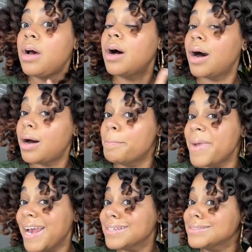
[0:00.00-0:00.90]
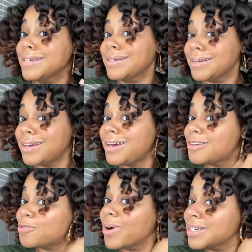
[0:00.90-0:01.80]
amazing
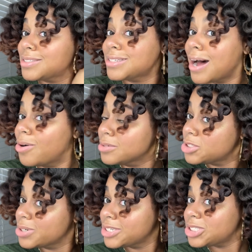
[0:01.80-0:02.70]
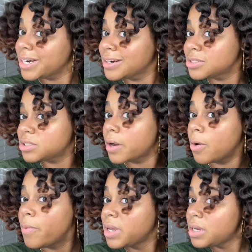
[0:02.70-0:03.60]
for a style on stretched hair.
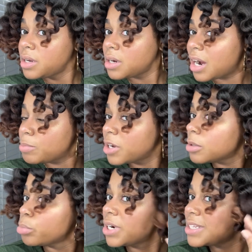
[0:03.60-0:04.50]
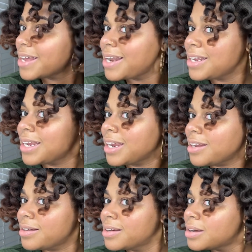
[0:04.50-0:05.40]
So I'm going to bring that
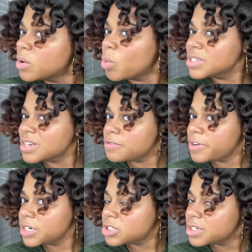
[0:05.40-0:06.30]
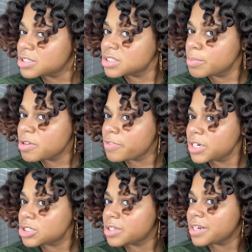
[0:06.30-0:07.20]
in once I finish this. Let me
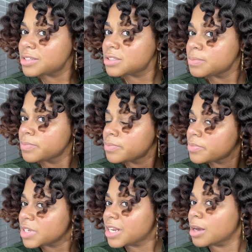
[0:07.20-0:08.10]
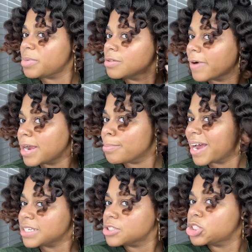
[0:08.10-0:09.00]
finish this. And I'll be right
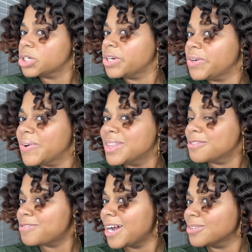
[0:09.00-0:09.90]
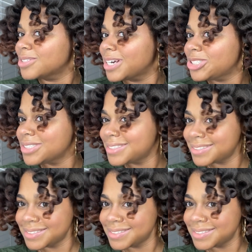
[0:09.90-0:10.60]
back to show you the final touches.